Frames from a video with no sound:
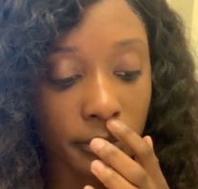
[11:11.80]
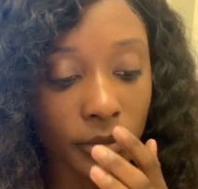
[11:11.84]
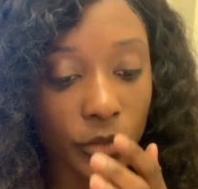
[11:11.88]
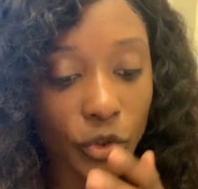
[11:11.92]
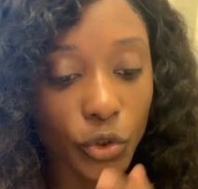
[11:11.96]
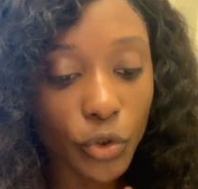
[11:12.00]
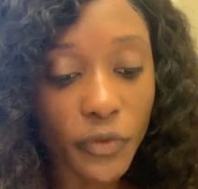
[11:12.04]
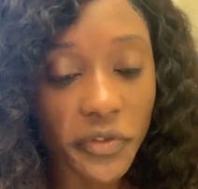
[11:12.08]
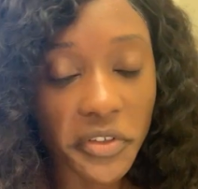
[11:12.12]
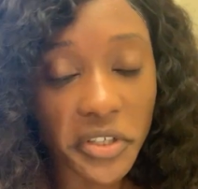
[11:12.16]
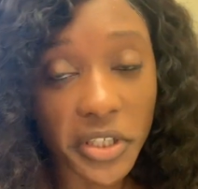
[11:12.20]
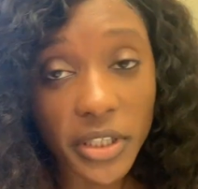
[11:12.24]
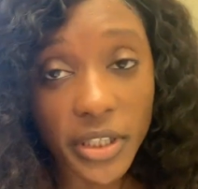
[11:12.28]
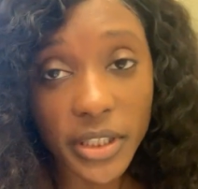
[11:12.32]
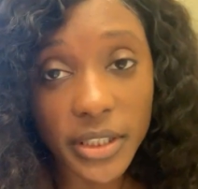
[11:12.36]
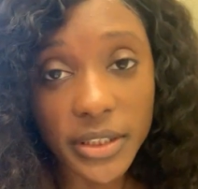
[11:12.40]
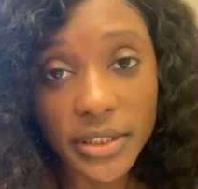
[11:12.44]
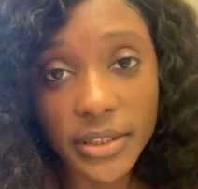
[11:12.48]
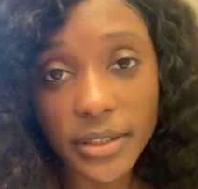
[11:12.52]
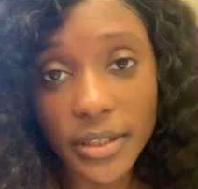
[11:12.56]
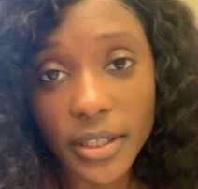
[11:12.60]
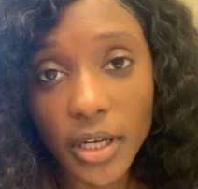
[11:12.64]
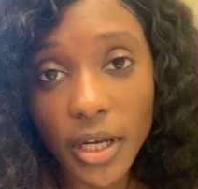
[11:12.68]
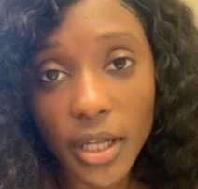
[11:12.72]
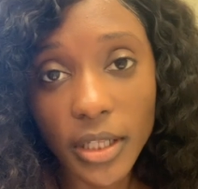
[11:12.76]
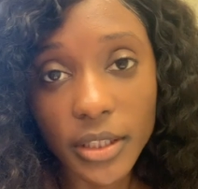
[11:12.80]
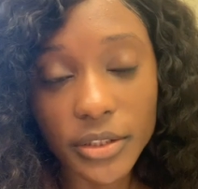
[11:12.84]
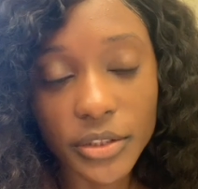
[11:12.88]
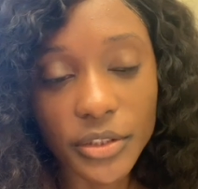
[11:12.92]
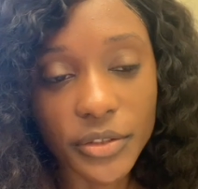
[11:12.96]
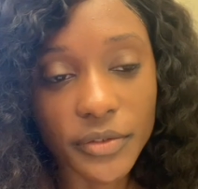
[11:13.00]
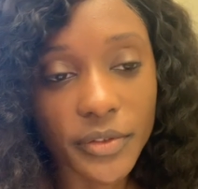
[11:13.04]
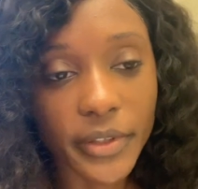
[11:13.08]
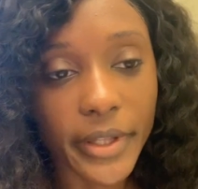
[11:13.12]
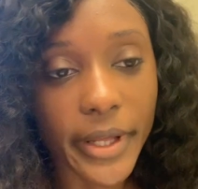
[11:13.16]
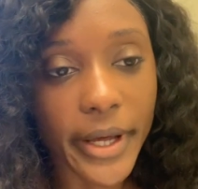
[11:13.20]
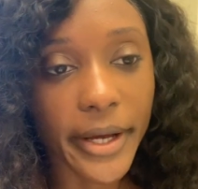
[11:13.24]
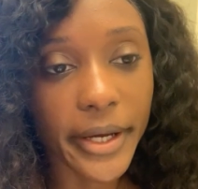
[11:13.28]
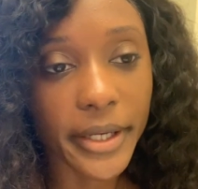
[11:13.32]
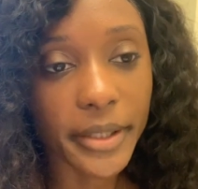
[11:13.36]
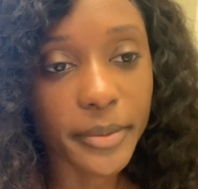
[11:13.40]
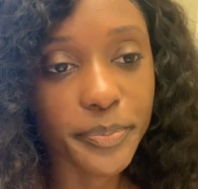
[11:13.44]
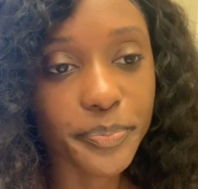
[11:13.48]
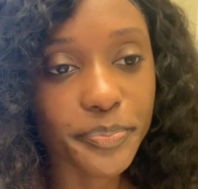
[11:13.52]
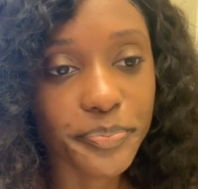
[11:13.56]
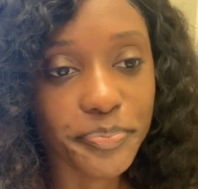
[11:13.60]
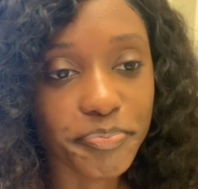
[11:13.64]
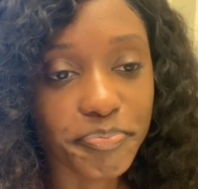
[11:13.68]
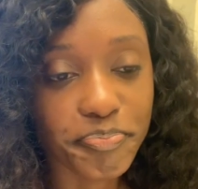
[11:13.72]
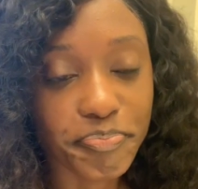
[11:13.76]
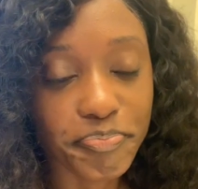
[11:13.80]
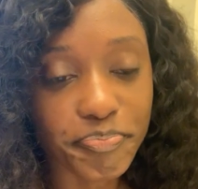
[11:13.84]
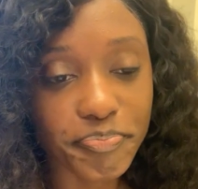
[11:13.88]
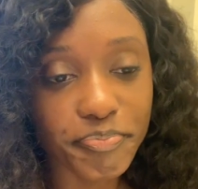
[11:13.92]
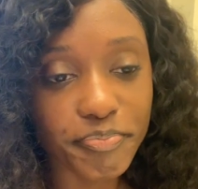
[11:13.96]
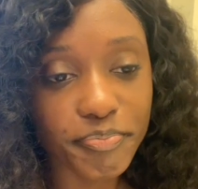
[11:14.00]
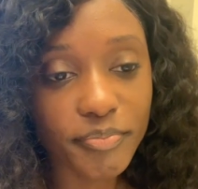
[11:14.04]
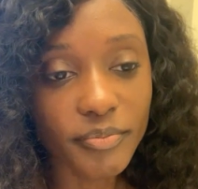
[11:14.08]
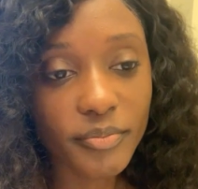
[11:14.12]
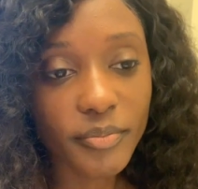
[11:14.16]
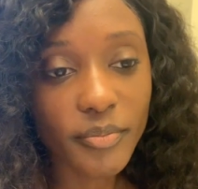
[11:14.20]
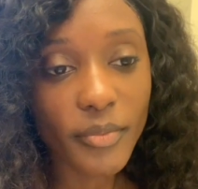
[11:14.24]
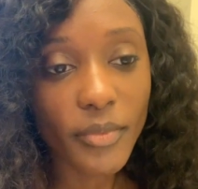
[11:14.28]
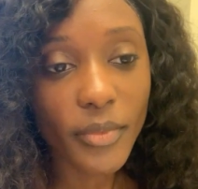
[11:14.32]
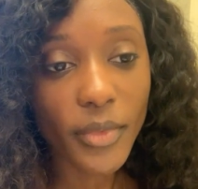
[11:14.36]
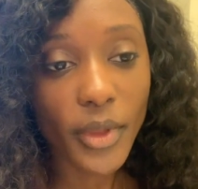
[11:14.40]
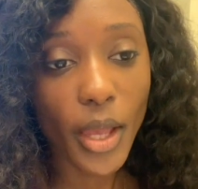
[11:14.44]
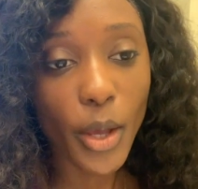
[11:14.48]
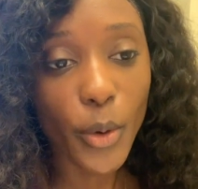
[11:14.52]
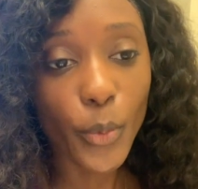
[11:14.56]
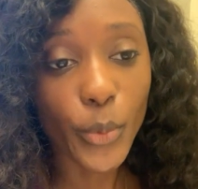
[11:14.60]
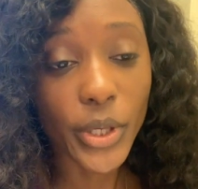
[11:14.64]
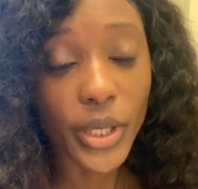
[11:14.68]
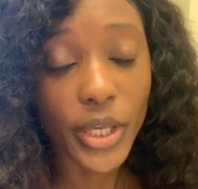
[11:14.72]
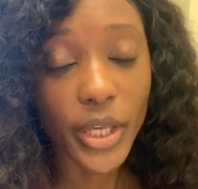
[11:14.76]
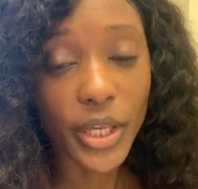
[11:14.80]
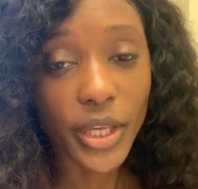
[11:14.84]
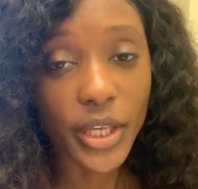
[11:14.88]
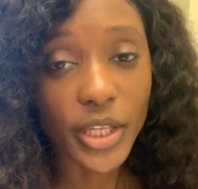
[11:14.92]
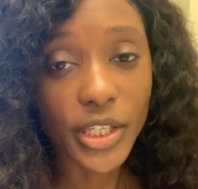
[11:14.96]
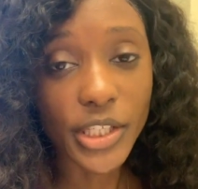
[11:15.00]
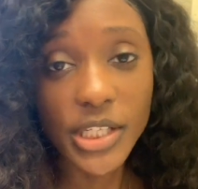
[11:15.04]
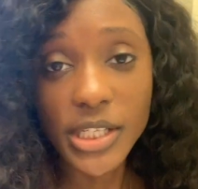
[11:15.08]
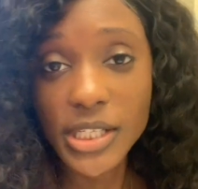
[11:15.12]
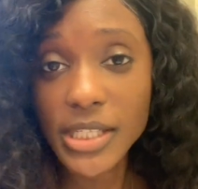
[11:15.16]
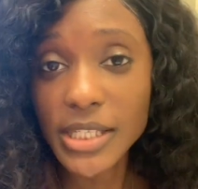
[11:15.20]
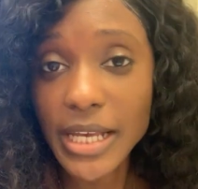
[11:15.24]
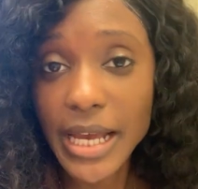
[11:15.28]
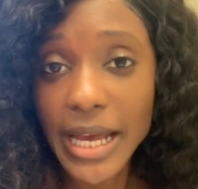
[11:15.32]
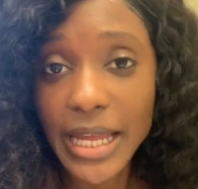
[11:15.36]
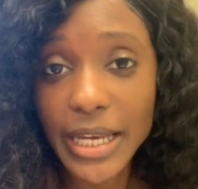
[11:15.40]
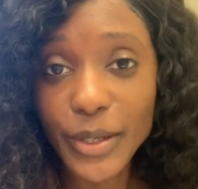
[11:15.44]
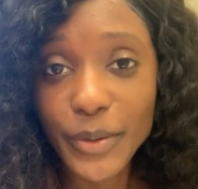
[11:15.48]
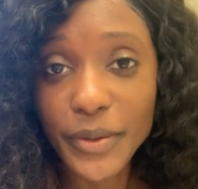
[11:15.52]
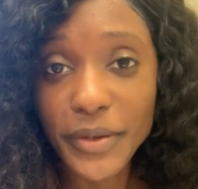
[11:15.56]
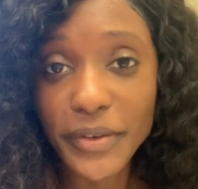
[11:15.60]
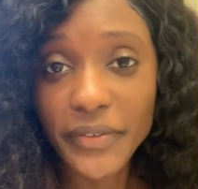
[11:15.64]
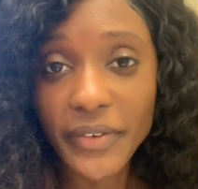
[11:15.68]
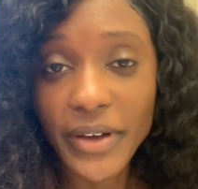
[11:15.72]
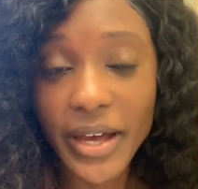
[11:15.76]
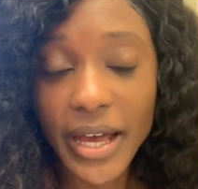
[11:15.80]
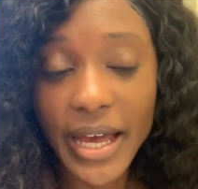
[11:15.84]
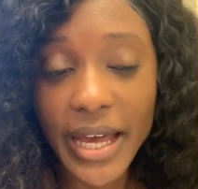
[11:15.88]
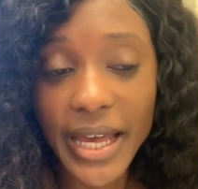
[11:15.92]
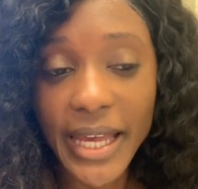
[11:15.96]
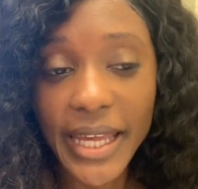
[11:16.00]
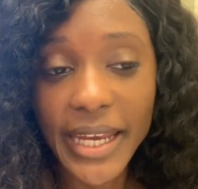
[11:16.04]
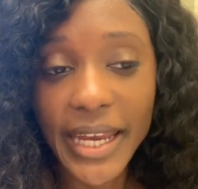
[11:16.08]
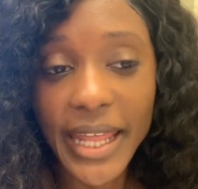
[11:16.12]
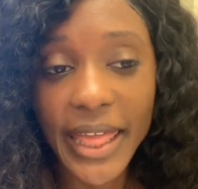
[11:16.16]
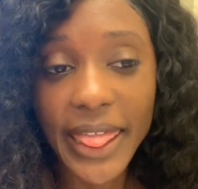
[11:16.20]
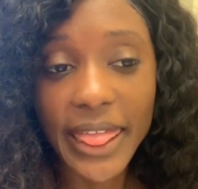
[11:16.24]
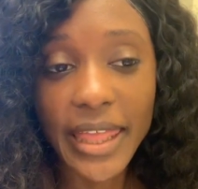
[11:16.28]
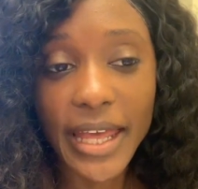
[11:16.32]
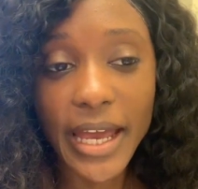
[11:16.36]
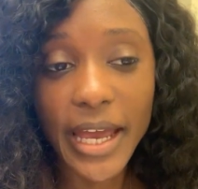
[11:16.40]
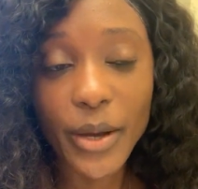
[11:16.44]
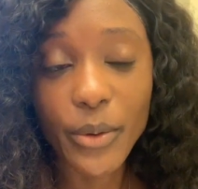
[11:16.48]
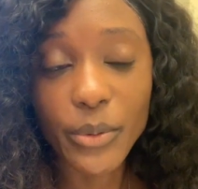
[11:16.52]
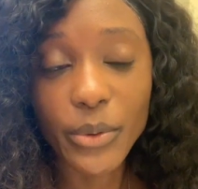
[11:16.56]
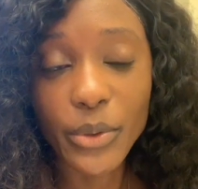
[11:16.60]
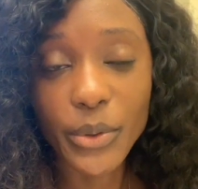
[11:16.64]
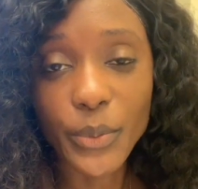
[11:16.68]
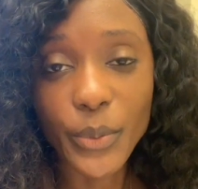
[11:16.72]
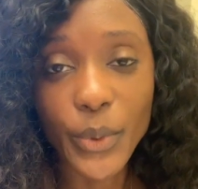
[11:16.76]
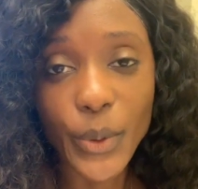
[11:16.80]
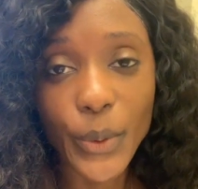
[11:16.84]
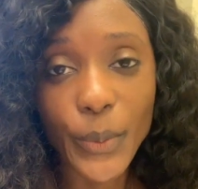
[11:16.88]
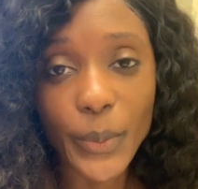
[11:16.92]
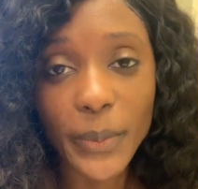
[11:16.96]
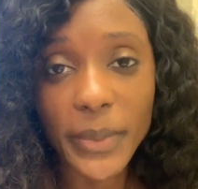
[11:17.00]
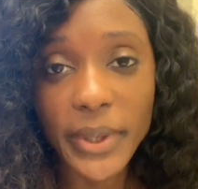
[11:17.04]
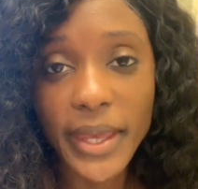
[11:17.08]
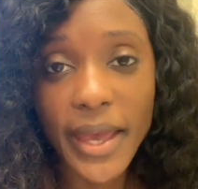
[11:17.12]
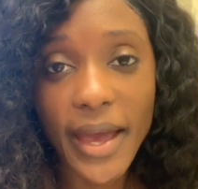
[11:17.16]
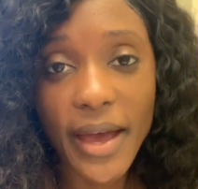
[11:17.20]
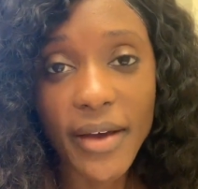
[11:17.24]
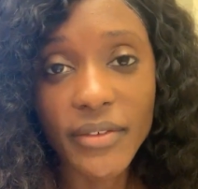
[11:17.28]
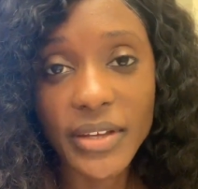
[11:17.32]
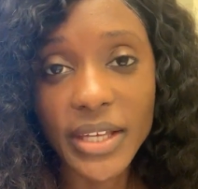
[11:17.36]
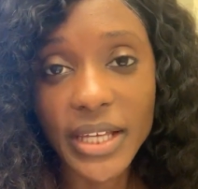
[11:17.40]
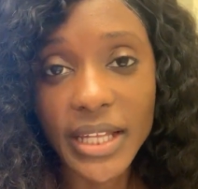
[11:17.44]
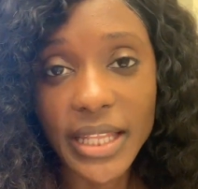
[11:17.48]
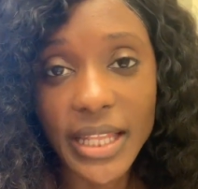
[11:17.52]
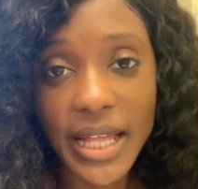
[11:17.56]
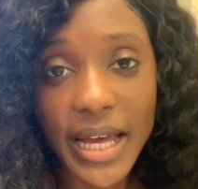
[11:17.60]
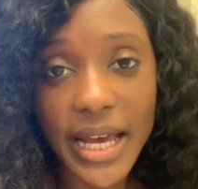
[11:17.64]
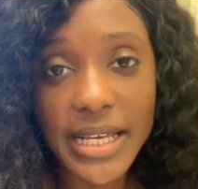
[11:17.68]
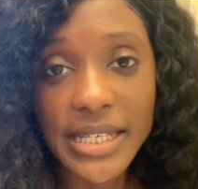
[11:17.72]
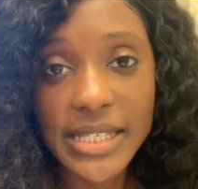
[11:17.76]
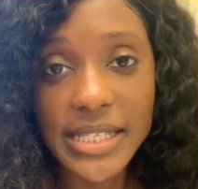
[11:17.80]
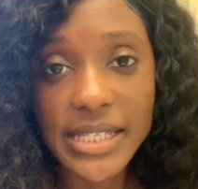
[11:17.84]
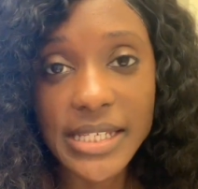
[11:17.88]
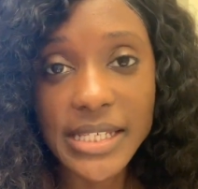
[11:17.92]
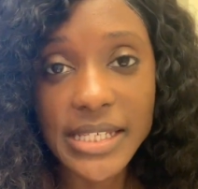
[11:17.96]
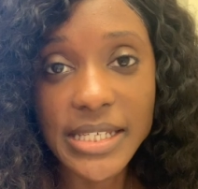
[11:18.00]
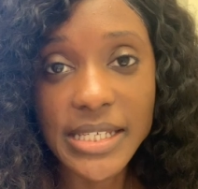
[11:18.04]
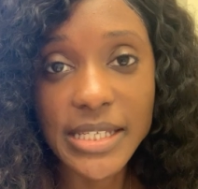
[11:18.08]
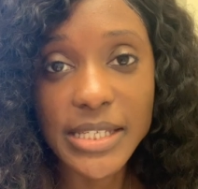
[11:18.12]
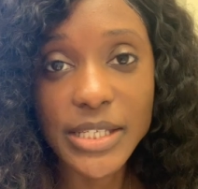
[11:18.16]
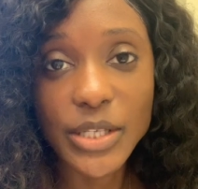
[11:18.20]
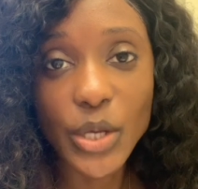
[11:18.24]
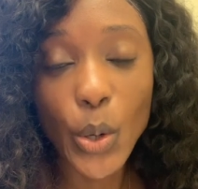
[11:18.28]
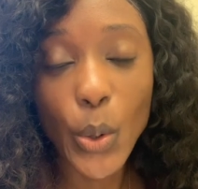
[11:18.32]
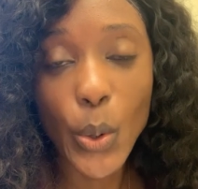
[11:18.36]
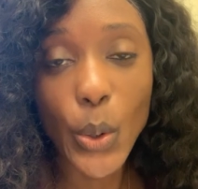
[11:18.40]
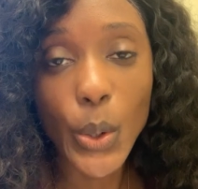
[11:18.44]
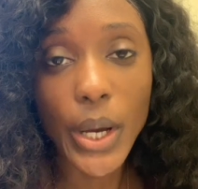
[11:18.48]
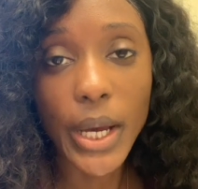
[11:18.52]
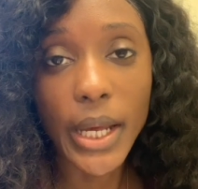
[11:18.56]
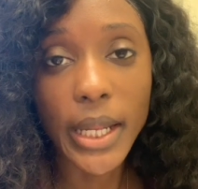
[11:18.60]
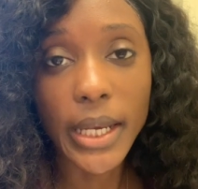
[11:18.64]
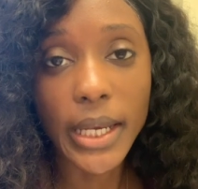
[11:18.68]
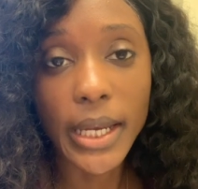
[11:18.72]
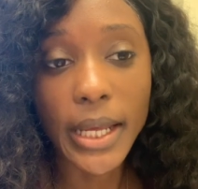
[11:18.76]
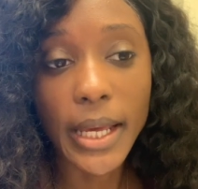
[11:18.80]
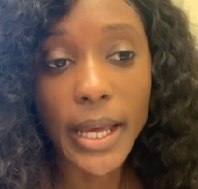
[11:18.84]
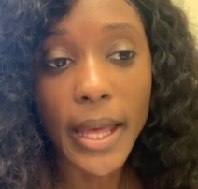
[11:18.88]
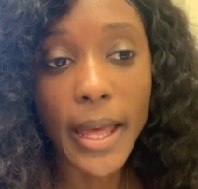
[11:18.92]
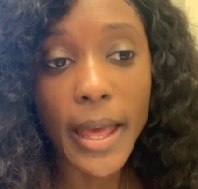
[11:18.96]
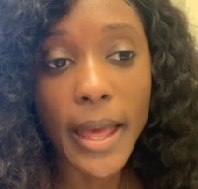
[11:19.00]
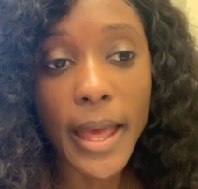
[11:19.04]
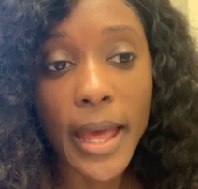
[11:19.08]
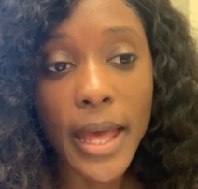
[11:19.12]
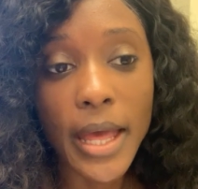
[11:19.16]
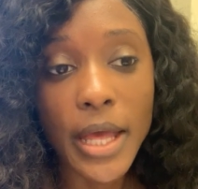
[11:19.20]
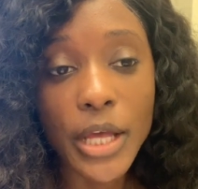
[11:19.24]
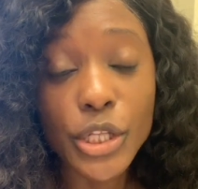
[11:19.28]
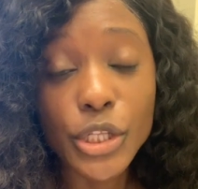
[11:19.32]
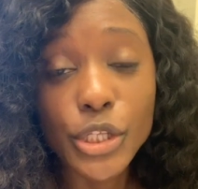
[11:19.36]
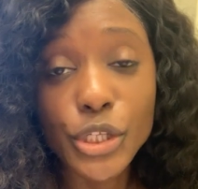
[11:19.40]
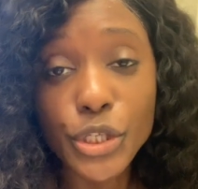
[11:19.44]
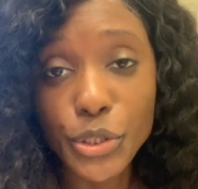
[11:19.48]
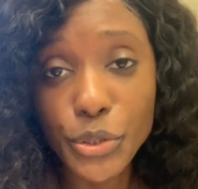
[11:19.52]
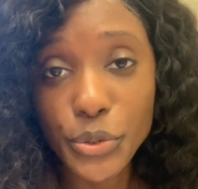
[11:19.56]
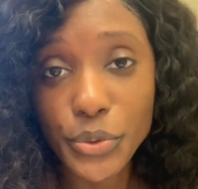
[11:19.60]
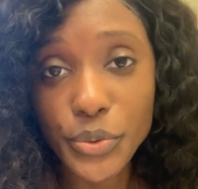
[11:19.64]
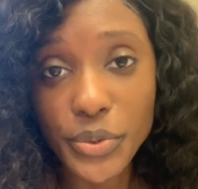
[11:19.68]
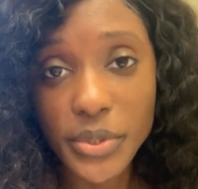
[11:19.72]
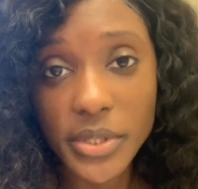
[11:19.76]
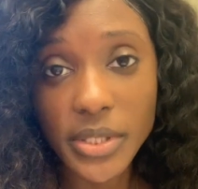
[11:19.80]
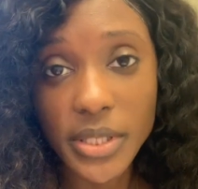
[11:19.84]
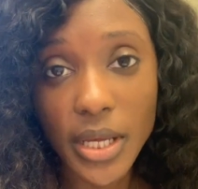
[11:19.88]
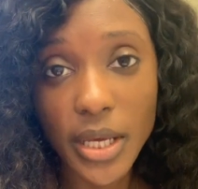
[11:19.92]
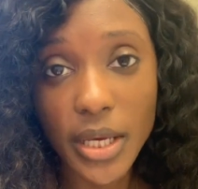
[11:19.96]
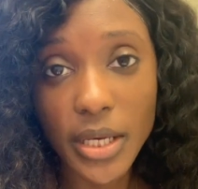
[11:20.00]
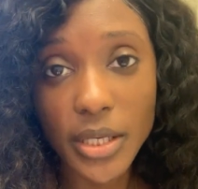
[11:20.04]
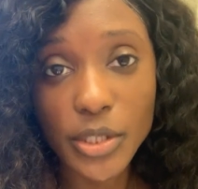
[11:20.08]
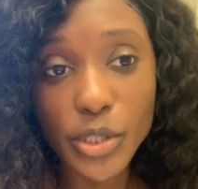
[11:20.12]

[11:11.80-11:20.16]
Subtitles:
So for us, the College of Law, we just got notified that we won't be having classes on Tuesday.